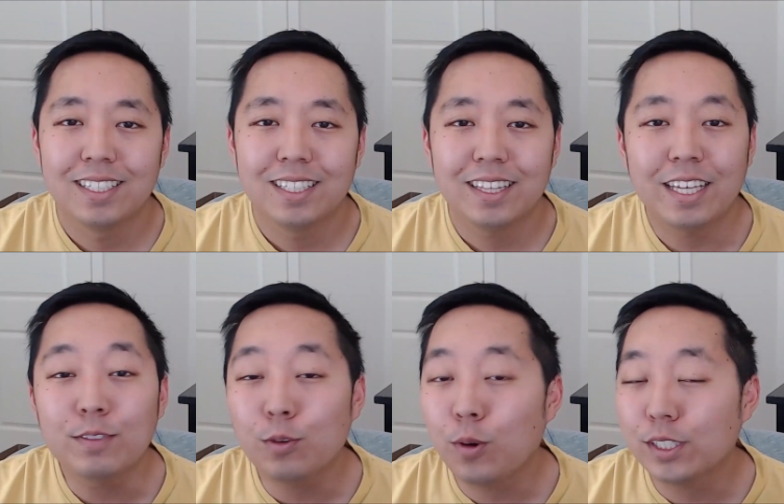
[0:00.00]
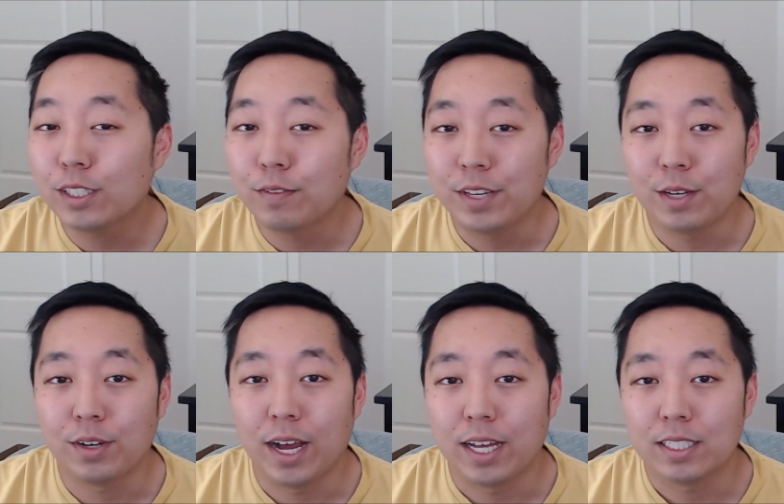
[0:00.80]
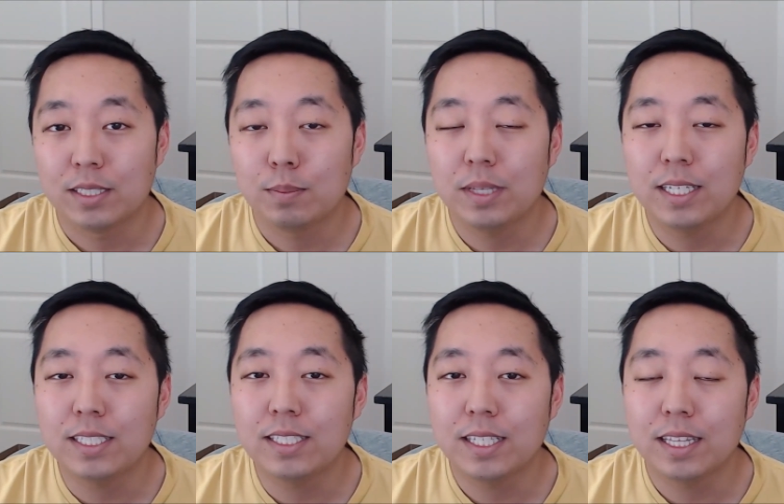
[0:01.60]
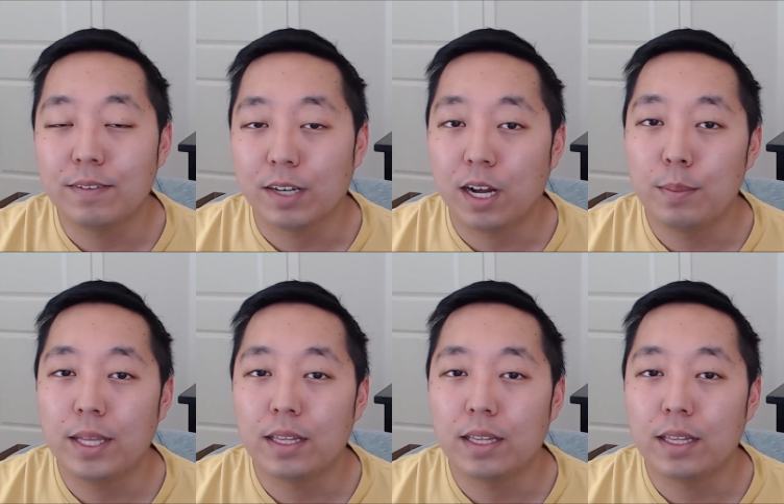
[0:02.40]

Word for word: Thanks for watching the video, guys. Please leave a comment,